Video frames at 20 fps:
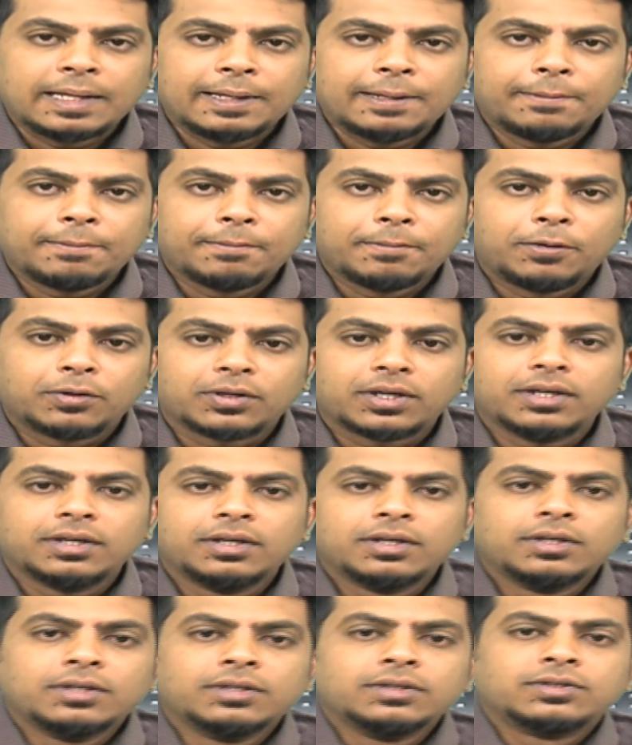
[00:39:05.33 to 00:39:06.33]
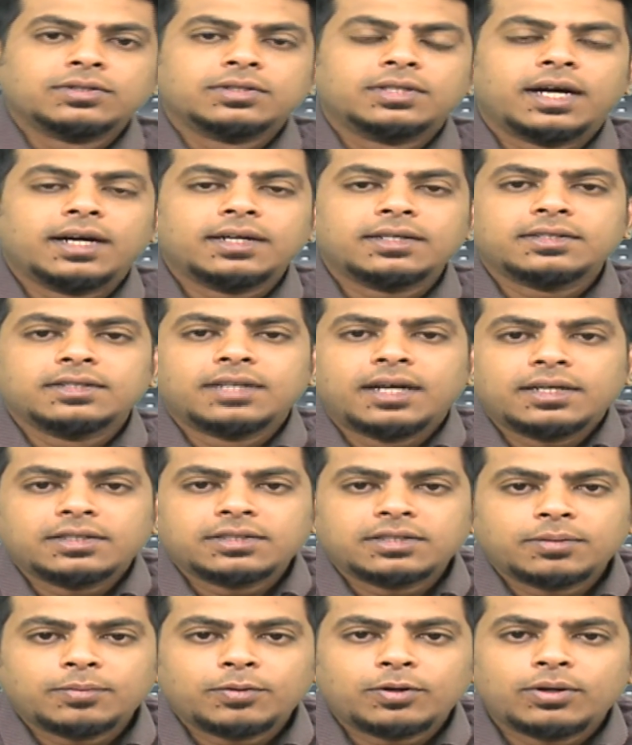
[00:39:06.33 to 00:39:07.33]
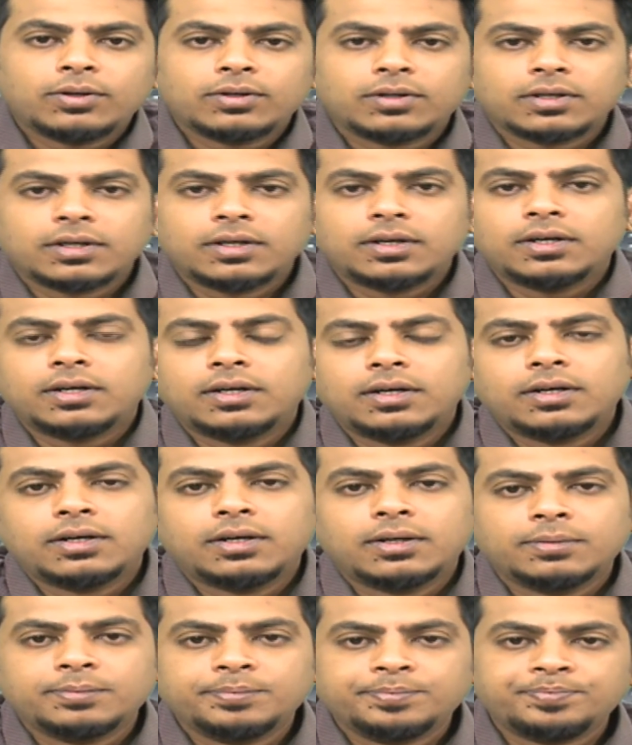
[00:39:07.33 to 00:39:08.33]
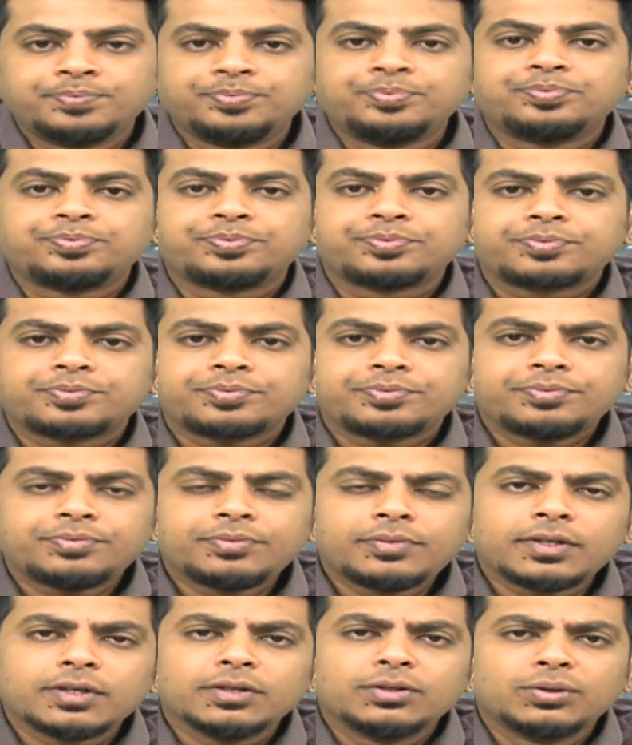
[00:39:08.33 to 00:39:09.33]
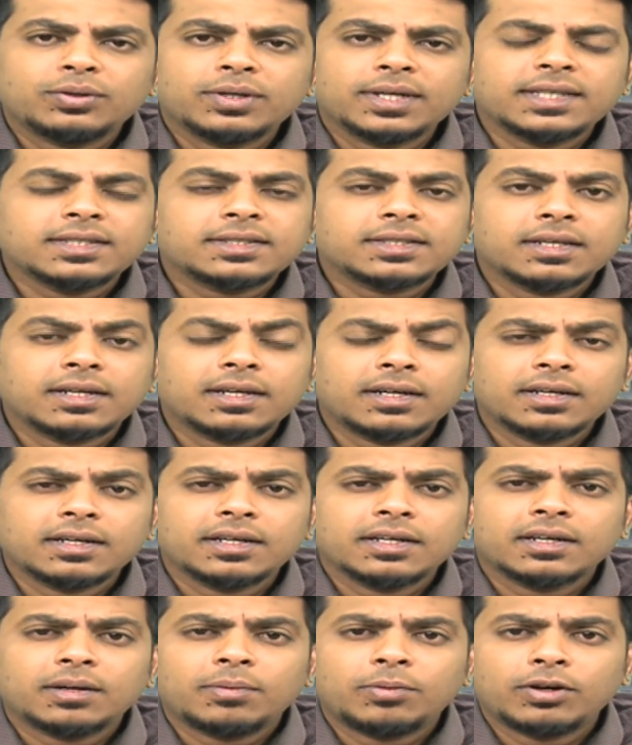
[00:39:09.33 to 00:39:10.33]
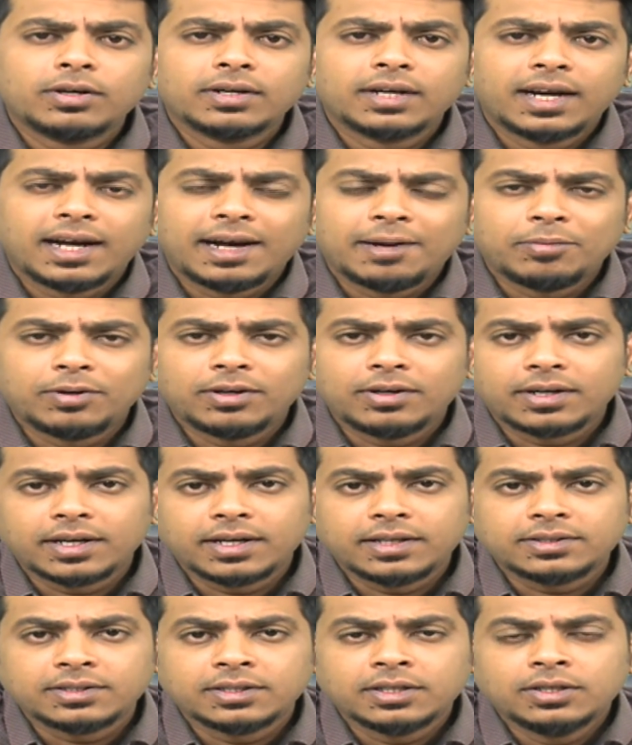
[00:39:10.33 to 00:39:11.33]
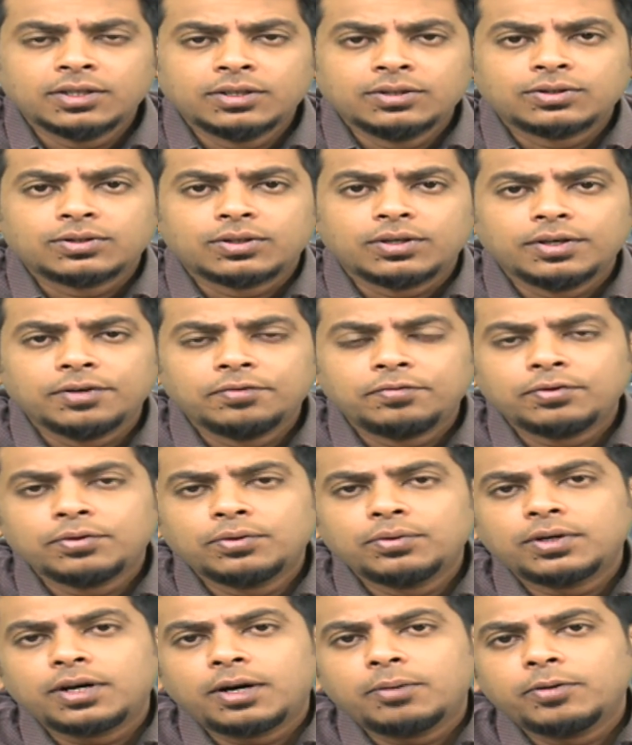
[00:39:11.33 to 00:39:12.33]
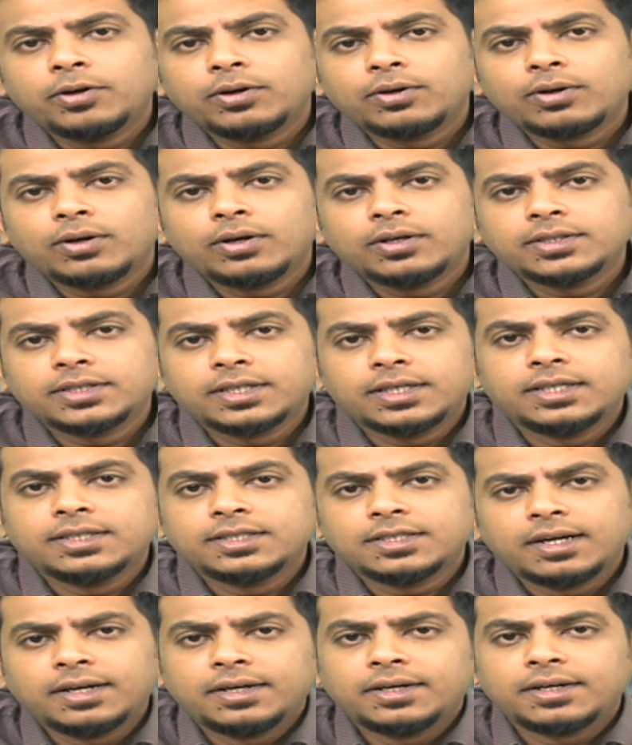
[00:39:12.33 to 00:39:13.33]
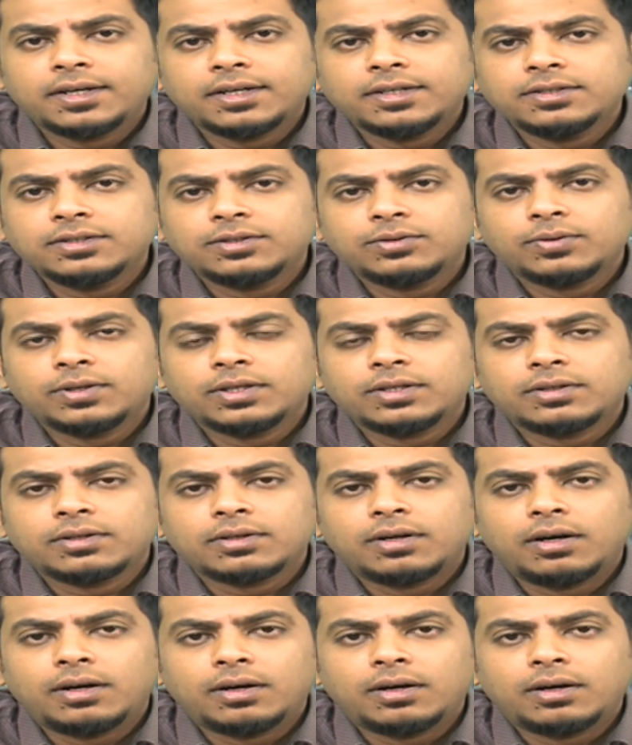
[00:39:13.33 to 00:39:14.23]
Okay, so that's about today's learning about grammar, guys. So if you come across any sentence with a